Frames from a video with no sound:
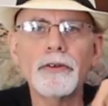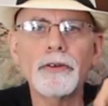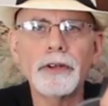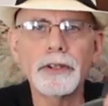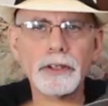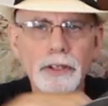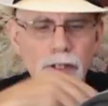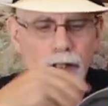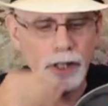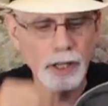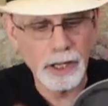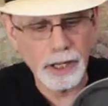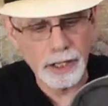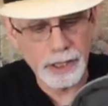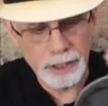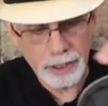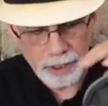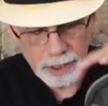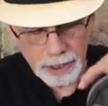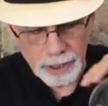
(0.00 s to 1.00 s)
during the
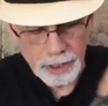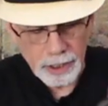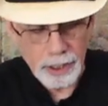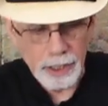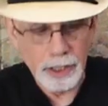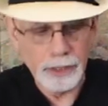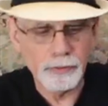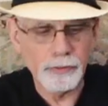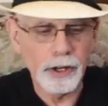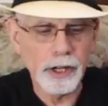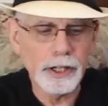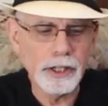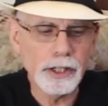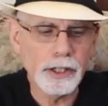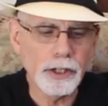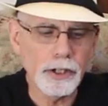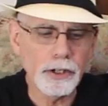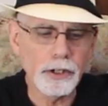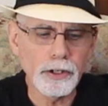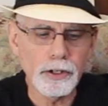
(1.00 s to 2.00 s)
day. And right
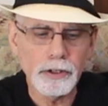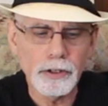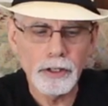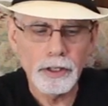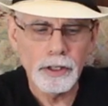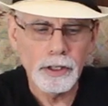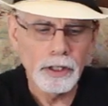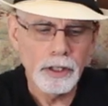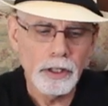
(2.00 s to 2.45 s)
here